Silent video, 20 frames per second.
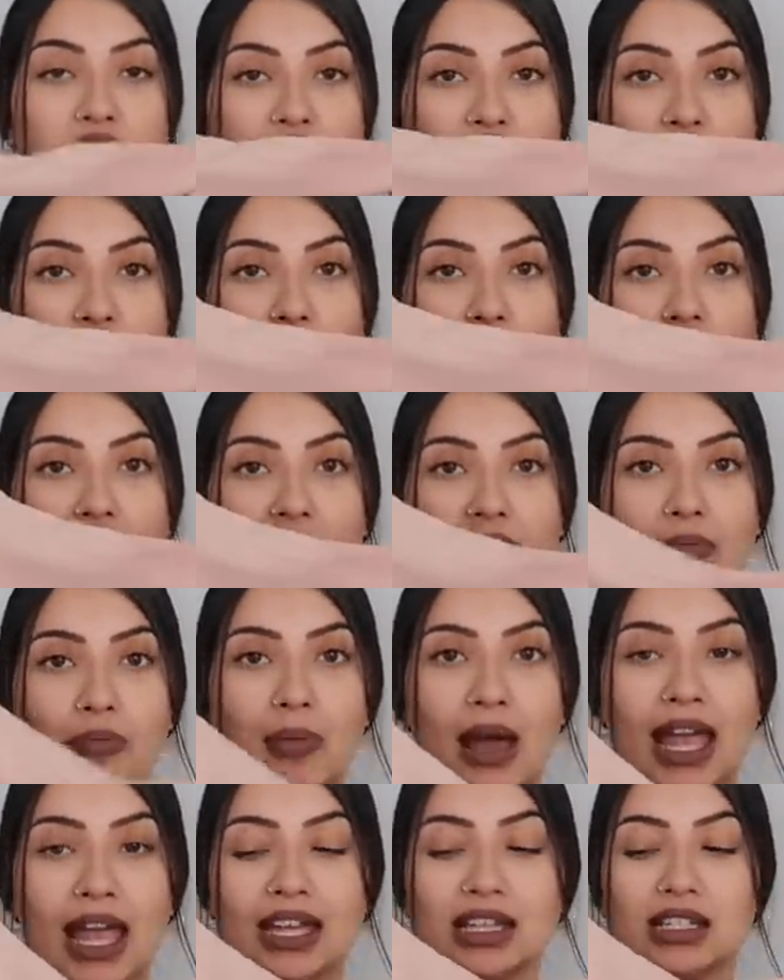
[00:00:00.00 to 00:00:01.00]
So I
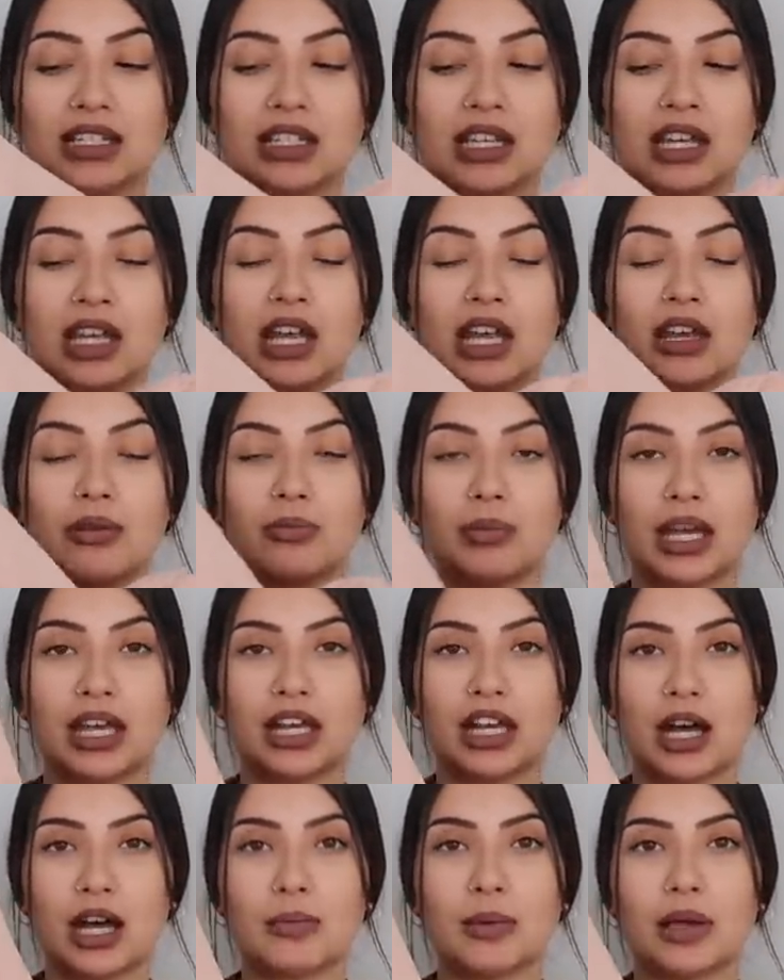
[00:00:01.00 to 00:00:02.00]
might
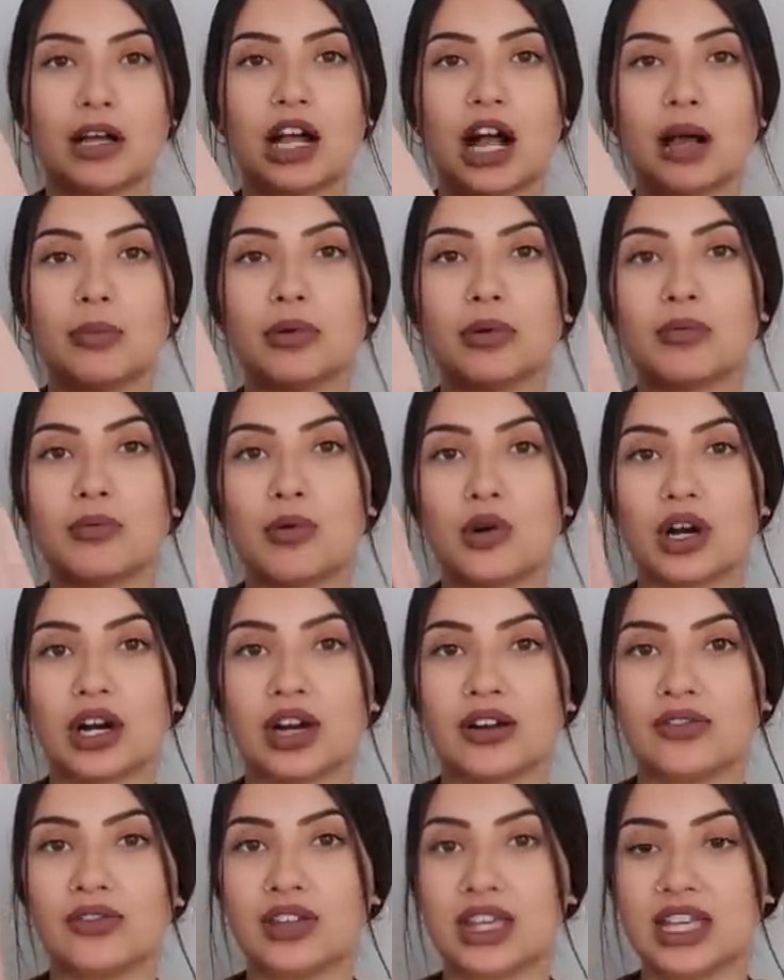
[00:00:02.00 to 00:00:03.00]
pick up a couple
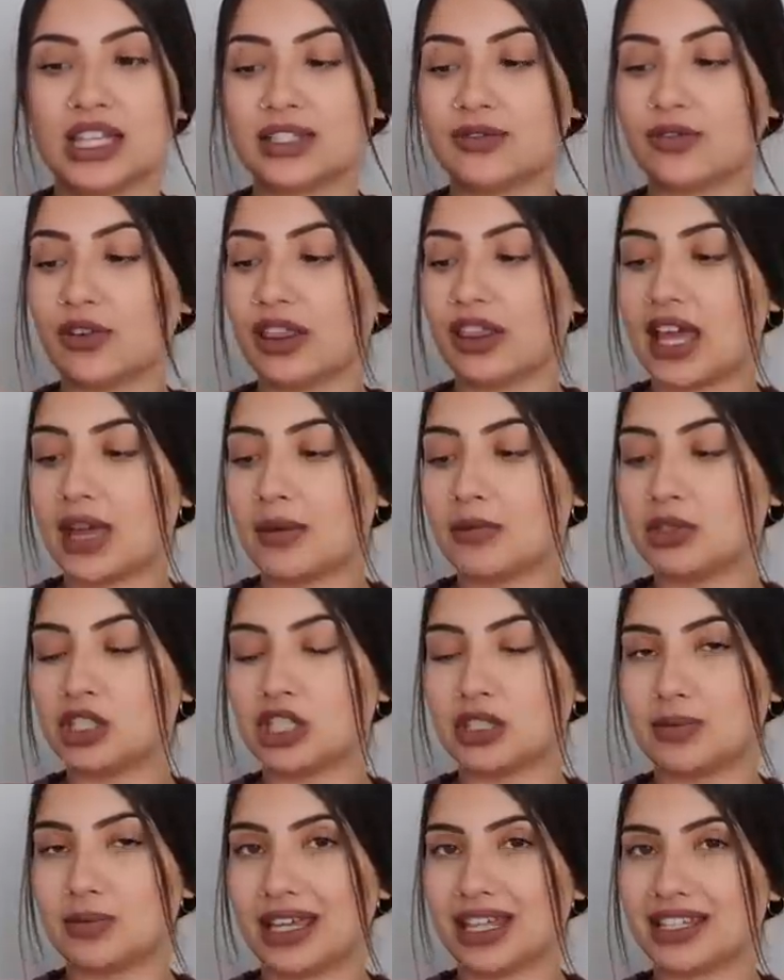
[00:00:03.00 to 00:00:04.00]
more of these for them,
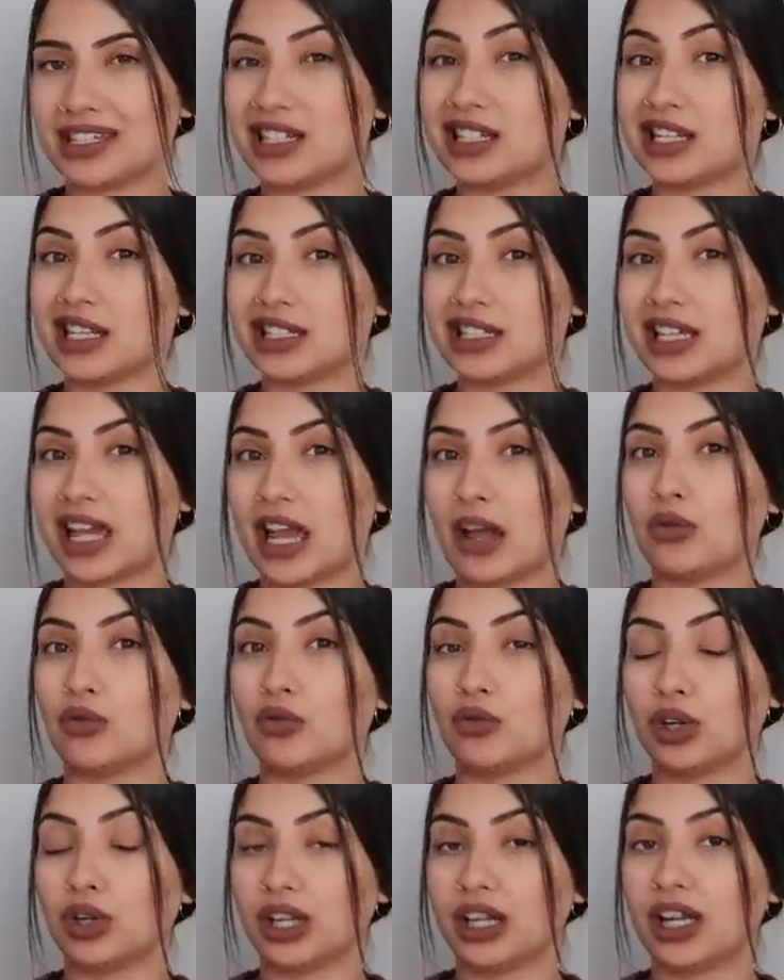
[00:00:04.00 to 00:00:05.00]
just because it does
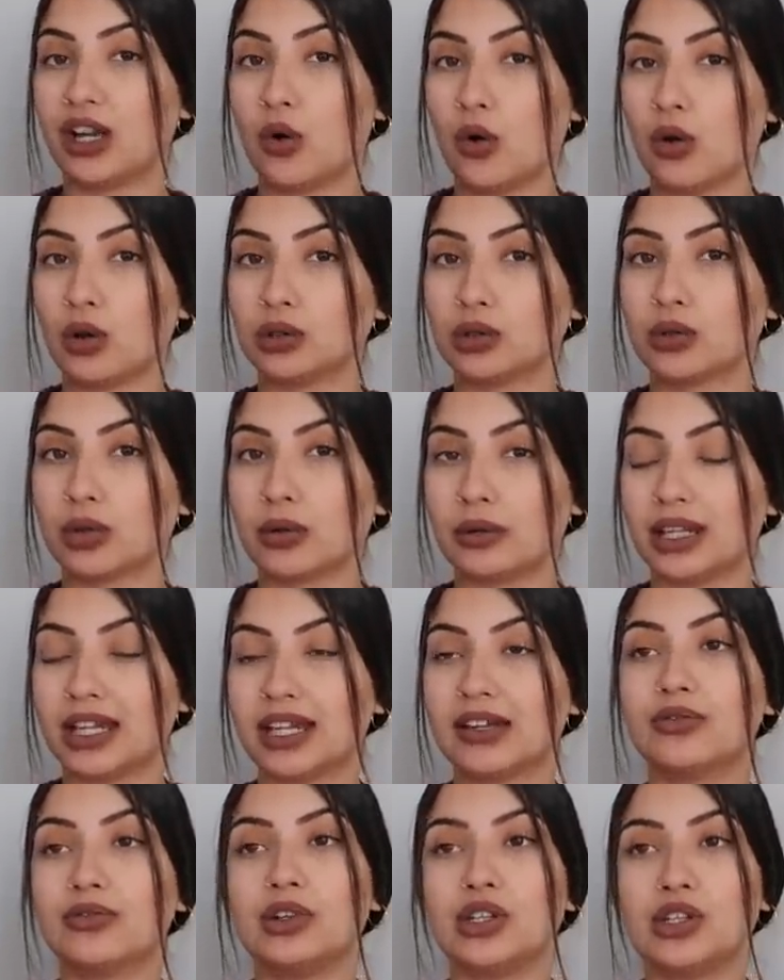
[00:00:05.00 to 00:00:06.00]
get really cold where we
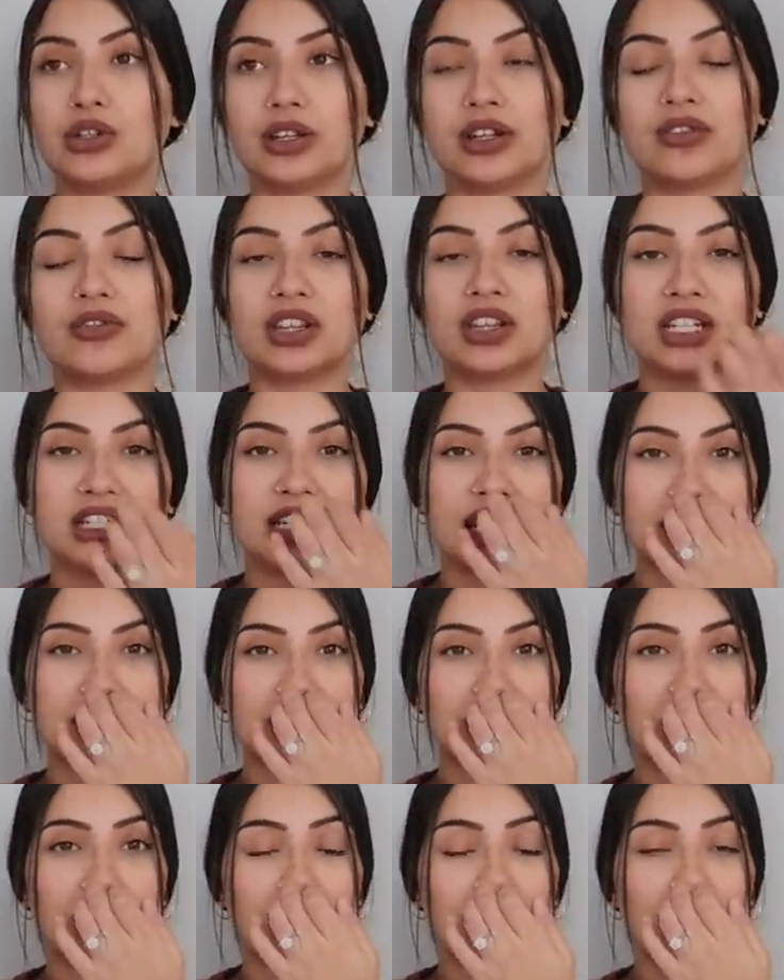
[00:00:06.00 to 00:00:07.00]
live. We do live in the
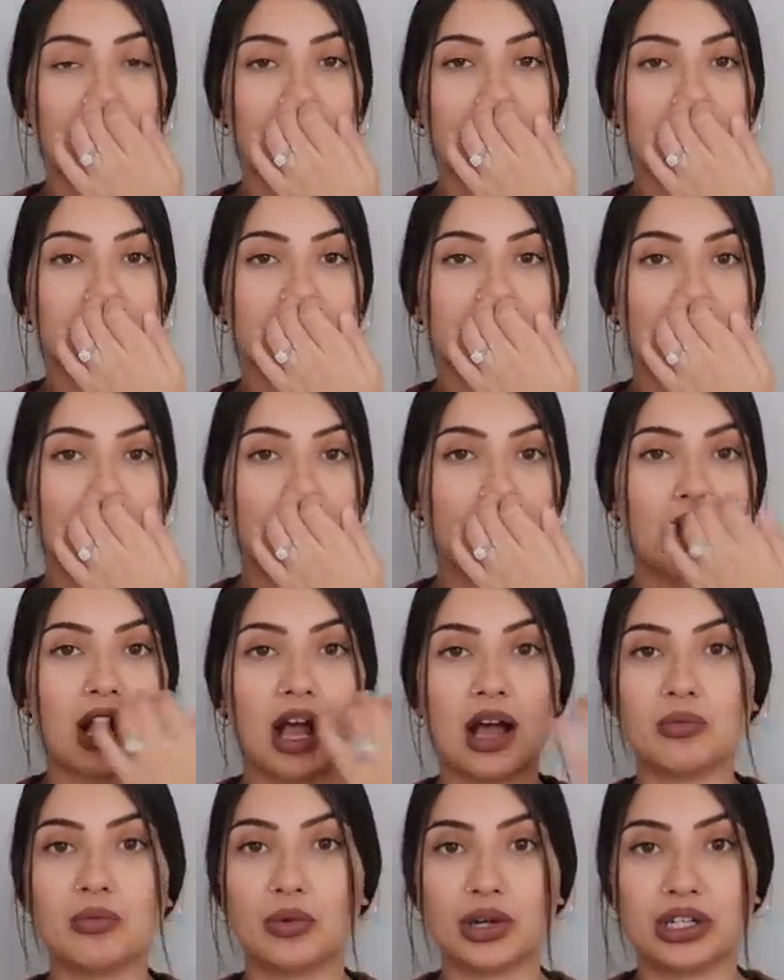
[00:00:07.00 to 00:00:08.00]
desert, so
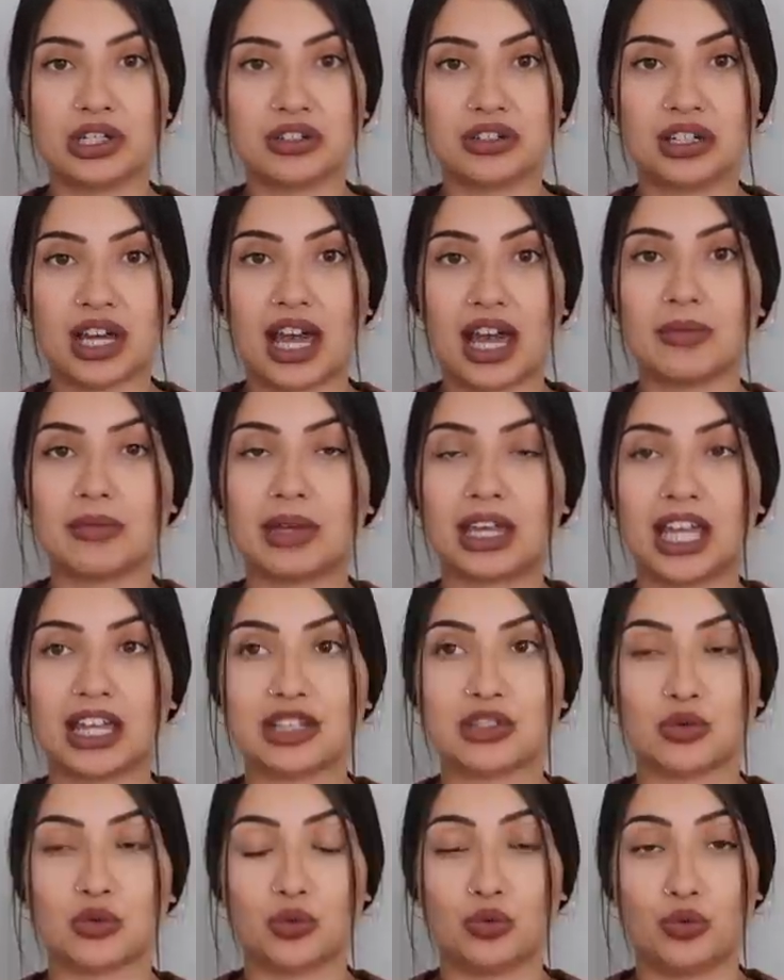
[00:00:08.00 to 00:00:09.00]
come winter time it
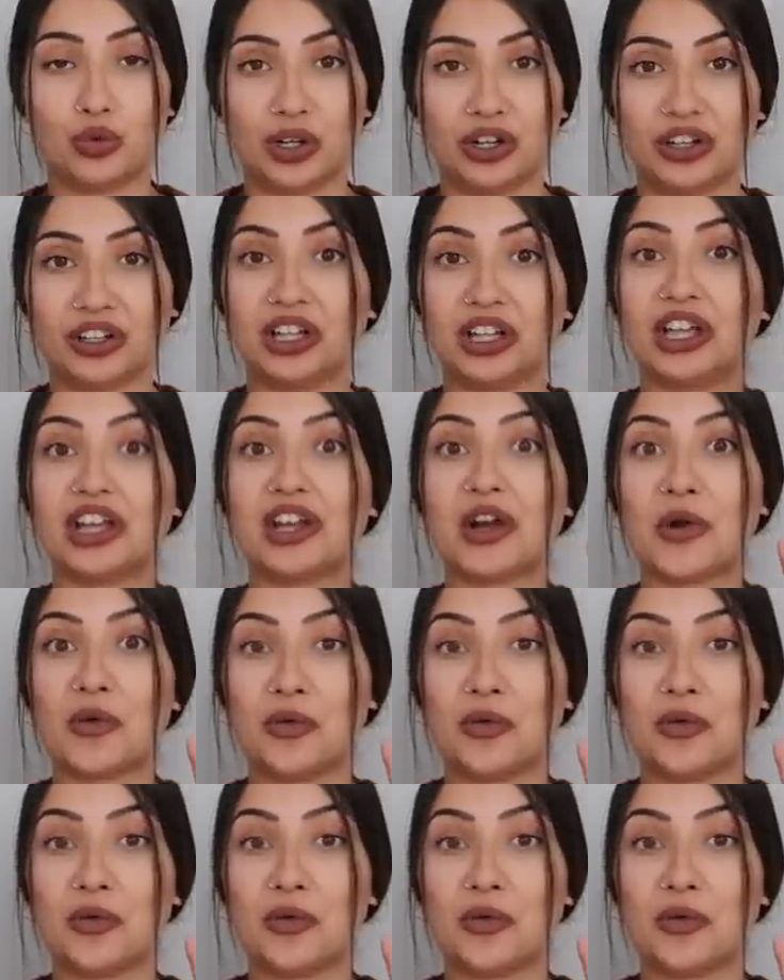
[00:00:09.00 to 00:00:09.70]
gets really